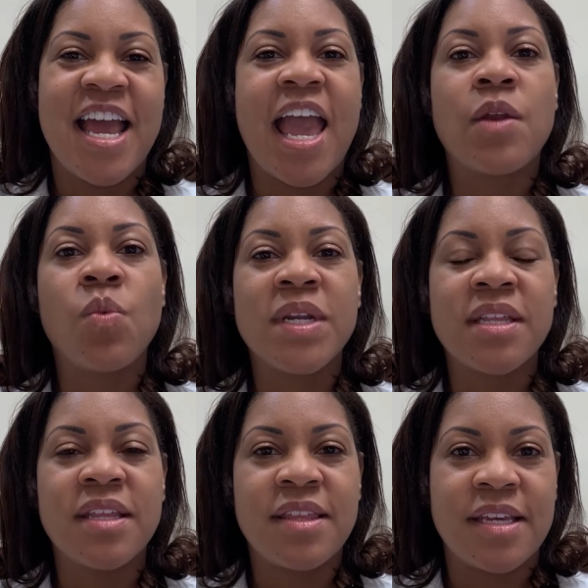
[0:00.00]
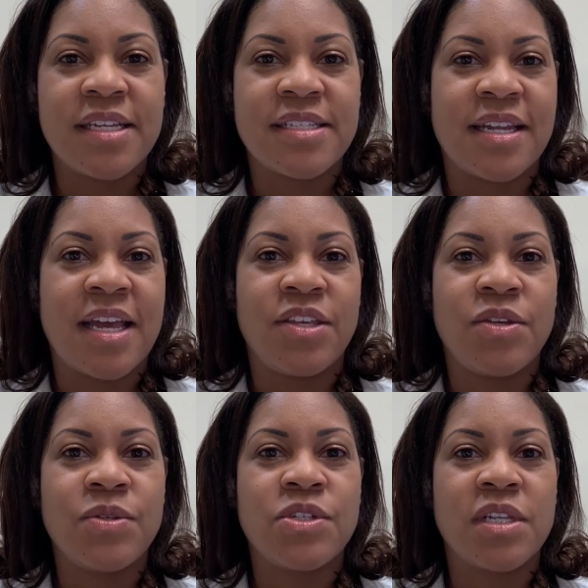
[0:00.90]
and one of the things that I
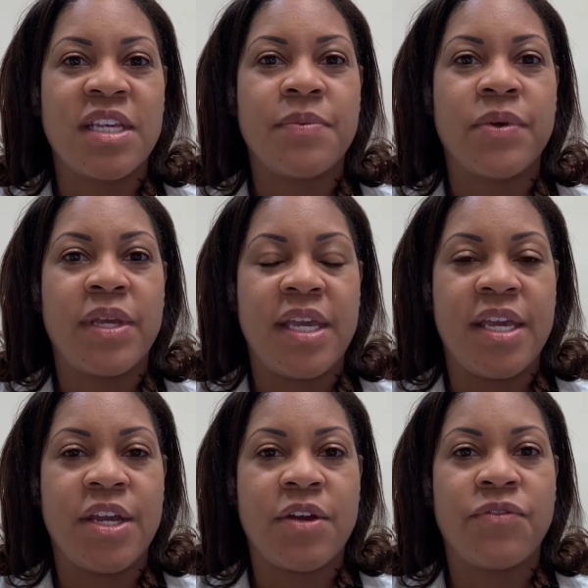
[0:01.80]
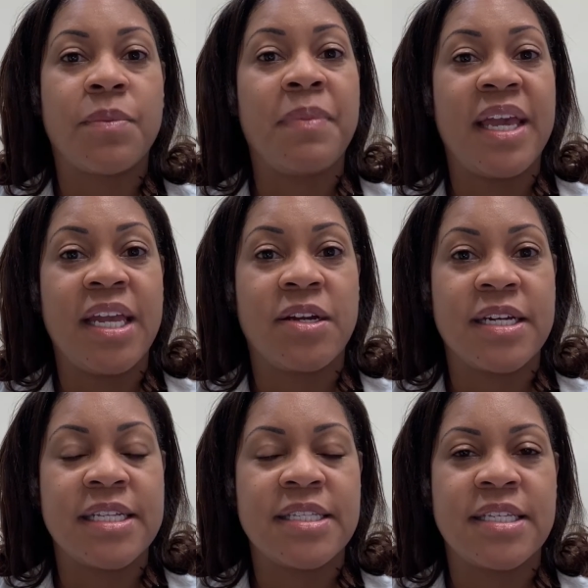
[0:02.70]
usually will hear from
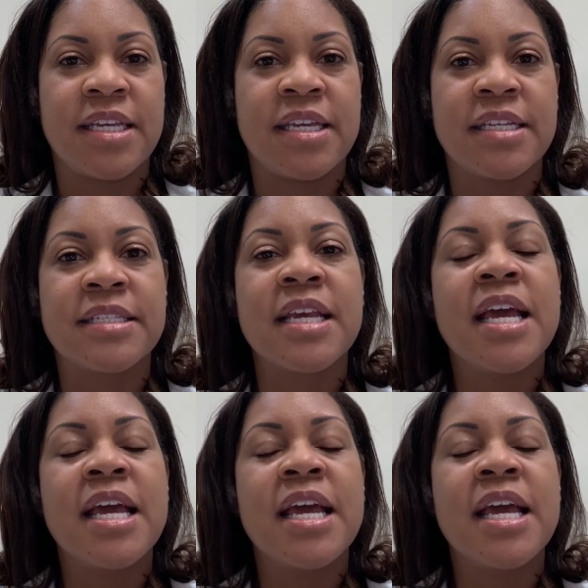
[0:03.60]
parents is,